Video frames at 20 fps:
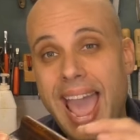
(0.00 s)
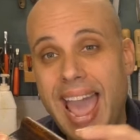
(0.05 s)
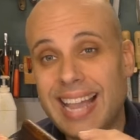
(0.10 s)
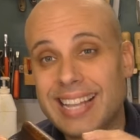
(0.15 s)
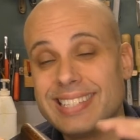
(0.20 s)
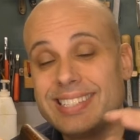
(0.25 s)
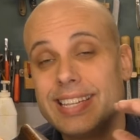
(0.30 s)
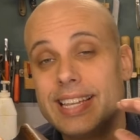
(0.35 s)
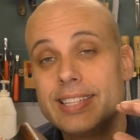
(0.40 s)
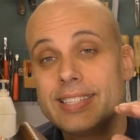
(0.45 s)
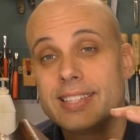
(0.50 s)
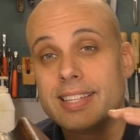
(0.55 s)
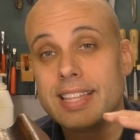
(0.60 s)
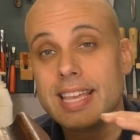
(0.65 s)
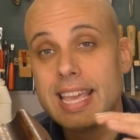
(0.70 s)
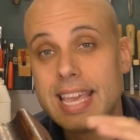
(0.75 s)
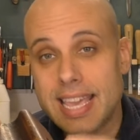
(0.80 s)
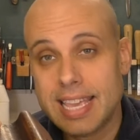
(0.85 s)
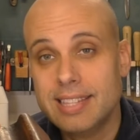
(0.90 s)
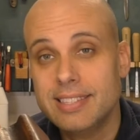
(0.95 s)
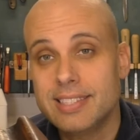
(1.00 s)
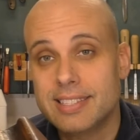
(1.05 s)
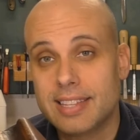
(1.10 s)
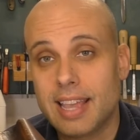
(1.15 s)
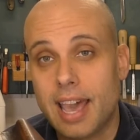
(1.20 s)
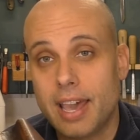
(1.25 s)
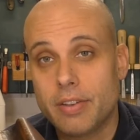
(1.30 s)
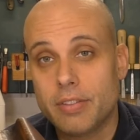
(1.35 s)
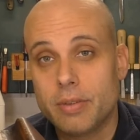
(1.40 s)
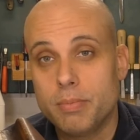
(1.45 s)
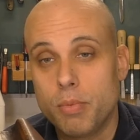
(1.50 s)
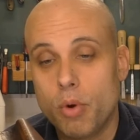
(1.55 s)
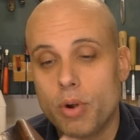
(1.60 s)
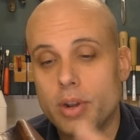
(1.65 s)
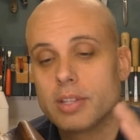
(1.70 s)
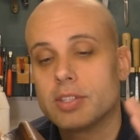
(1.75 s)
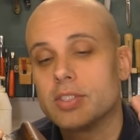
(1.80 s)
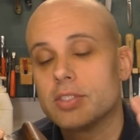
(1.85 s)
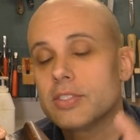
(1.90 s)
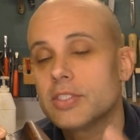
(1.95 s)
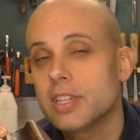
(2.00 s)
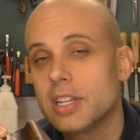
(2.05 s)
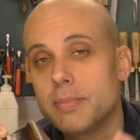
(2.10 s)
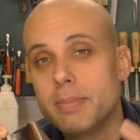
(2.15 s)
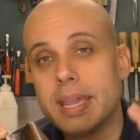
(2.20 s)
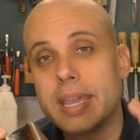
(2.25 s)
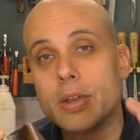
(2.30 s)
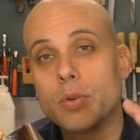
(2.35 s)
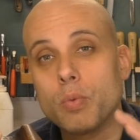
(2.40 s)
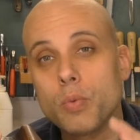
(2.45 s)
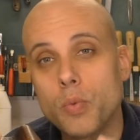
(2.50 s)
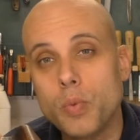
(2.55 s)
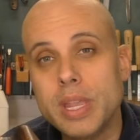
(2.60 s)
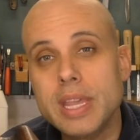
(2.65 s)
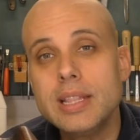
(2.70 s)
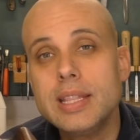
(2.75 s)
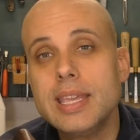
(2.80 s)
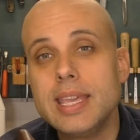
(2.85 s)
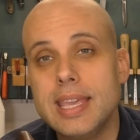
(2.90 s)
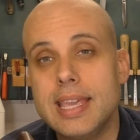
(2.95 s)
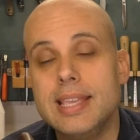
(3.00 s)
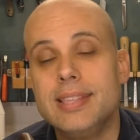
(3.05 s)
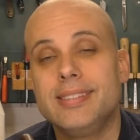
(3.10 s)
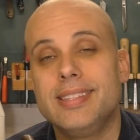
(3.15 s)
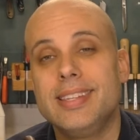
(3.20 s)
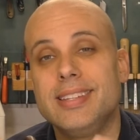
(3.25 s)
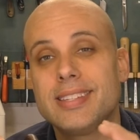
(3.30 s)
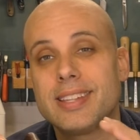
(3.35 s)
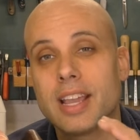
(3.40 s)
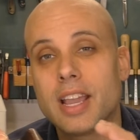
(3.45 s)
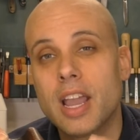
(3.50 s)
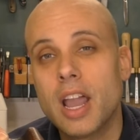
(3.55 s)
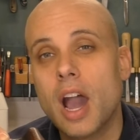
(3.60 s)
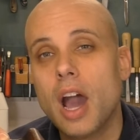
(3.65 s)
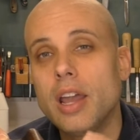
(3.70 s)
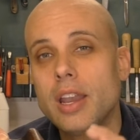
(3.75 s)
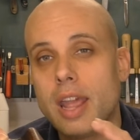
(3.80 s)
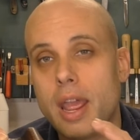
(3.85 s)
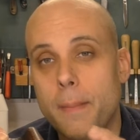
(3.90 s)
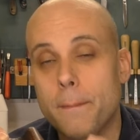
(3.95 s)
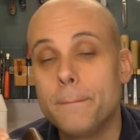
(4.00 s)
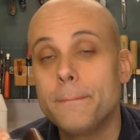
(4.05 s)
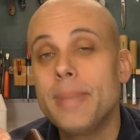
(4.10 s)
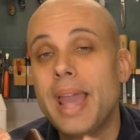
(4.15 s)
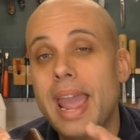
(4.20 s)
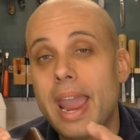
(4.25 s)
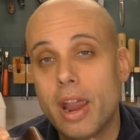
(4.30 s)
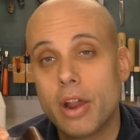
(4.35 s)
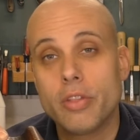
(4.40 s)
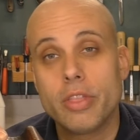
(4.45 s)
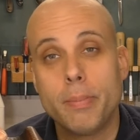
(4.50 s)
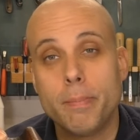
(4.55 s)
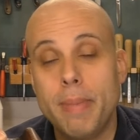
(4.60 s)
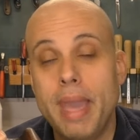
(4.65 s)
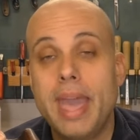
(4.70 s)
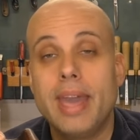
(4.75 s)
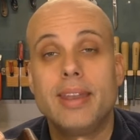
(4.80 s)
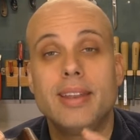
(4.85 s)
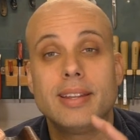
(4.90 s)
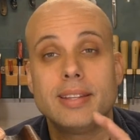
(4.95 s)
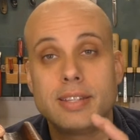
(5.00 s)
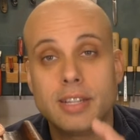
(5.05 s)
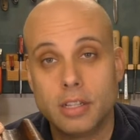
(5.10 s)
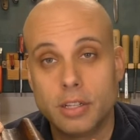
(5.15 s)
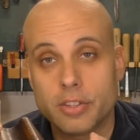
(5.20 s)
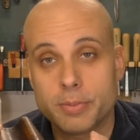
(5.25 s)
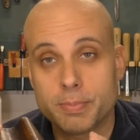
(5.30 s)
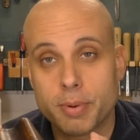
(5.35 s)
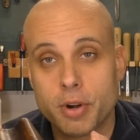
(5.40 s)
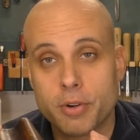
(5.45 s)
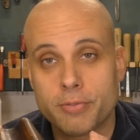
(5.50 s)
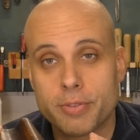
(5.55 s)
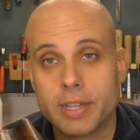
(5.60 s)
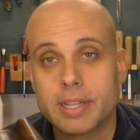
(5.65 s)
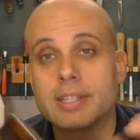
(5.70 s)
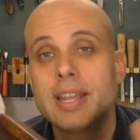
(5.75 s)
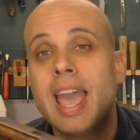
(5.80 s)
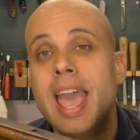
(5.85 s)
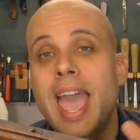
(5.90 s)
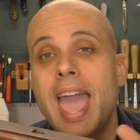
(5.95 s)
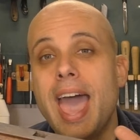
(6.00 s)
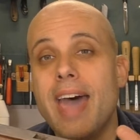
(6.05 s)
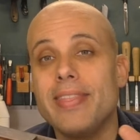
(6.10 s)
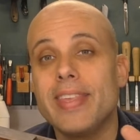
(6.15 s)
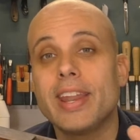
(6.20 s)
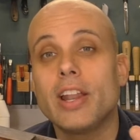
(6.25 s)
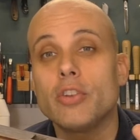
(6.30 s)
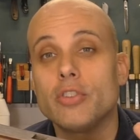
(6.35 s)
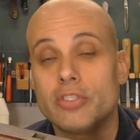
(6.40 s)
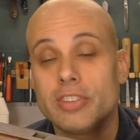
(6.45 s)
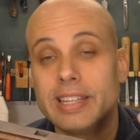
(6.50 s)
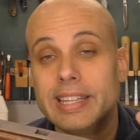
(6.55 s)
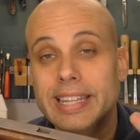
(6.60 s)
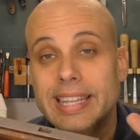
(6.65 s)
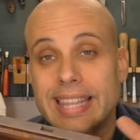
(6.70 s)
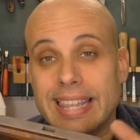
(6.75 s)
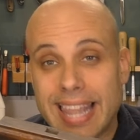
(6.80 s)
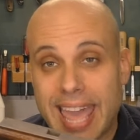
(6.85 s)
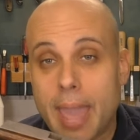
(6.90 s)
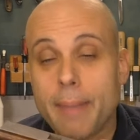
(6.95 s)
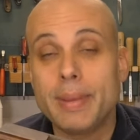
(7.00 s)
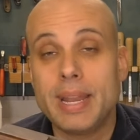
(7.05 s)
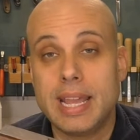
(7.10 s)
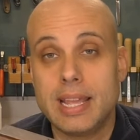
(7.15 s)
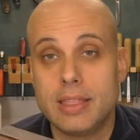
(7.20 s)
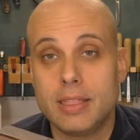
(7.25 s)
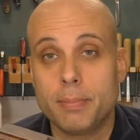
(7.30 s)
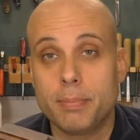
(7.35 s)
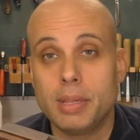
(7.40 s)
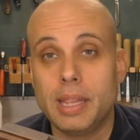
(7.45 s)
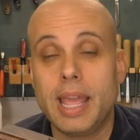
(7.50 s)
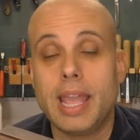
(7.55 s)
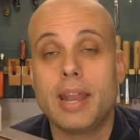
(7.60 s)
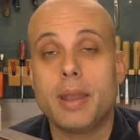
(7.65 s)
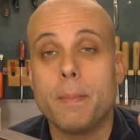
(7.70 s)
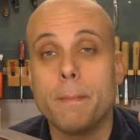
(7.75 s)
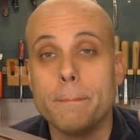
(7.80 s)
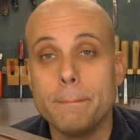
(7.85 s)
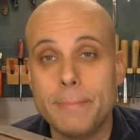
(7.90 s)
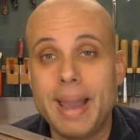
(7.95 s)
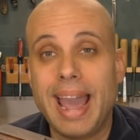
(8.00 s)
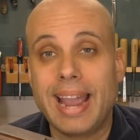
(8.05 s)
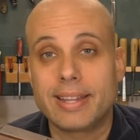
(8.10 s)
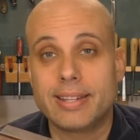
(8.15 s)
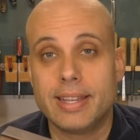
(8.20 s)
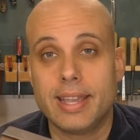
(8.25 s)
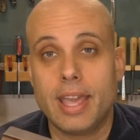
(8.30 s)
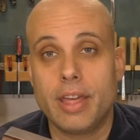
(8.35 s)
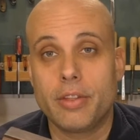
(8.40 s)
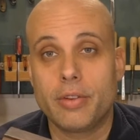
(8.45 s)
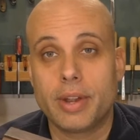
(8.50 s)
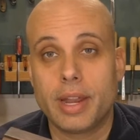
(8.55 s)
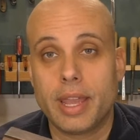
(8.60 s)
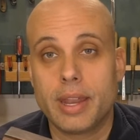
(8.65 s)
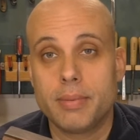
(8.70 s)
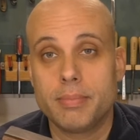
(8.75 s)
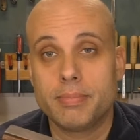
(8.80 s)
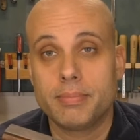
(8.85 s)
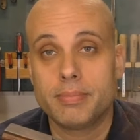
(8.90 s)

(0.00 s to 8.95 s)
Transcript: access to the inside of the mortise. It's gonna make it really easy to cut and pare the bed until it's perfect, and then I'll just laminate the plane back together again.